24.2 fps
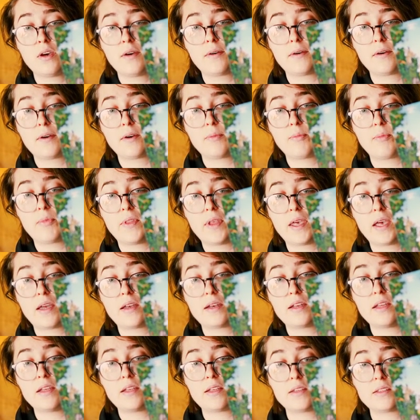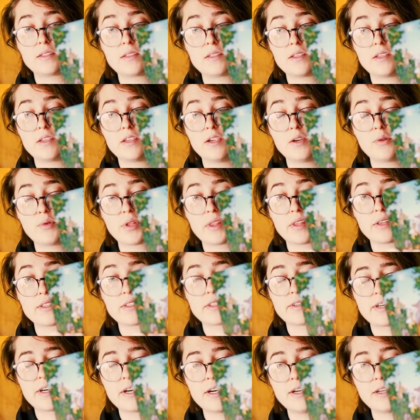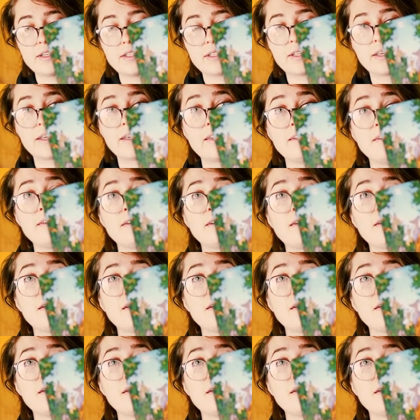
um, that is here with us currently